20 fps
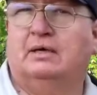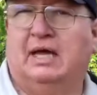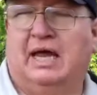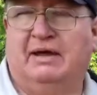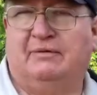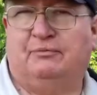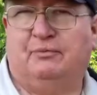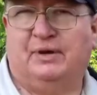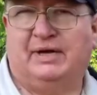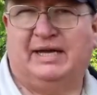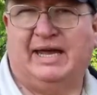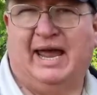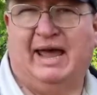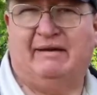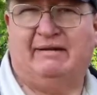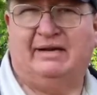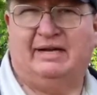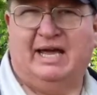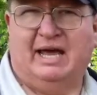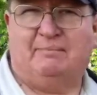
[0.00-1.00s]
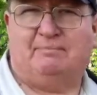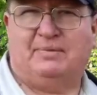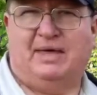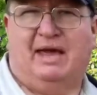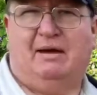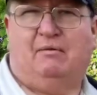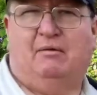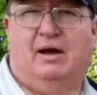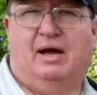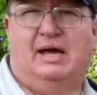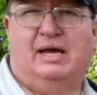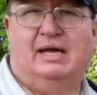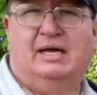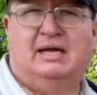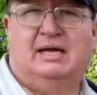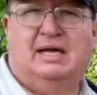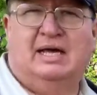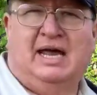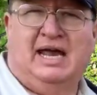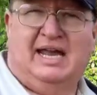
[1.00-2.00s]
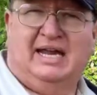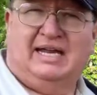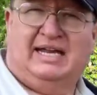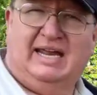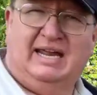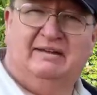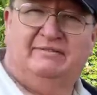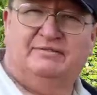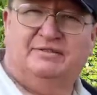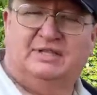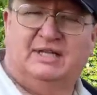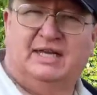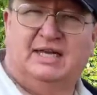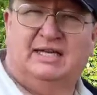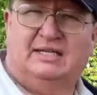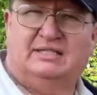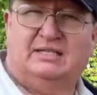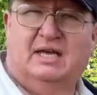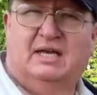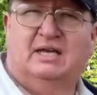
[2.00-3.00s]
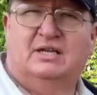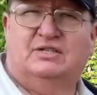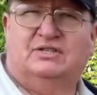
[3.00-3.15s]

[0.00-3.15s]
if we count it up that way, it gives these